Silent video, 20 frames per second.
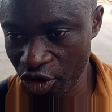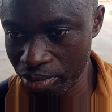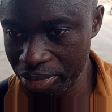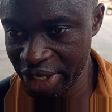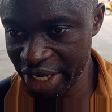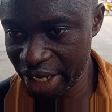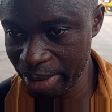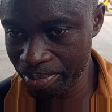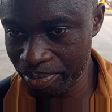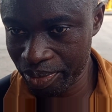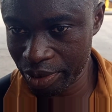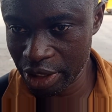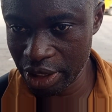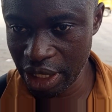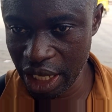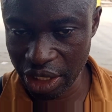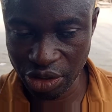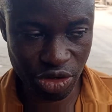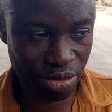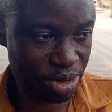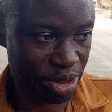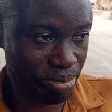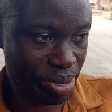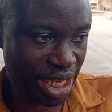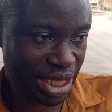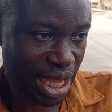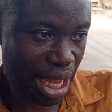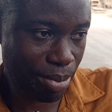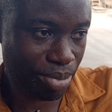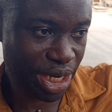from them that will be
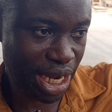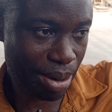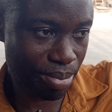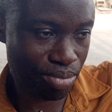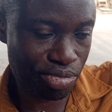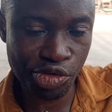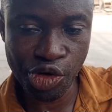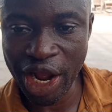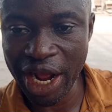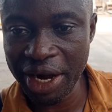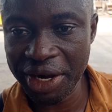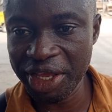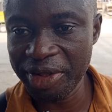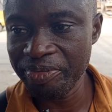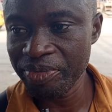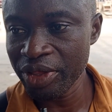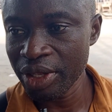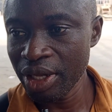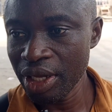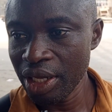better than Buhari,